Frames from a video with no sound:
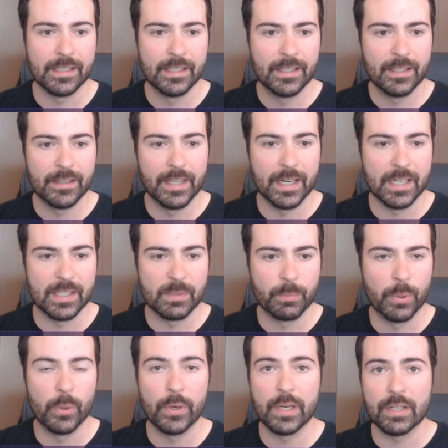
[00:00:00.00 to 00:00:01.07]
that it's
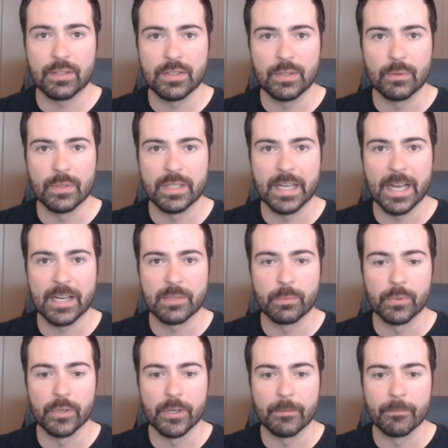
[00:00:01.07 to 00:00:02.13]
pointing to in dashboard.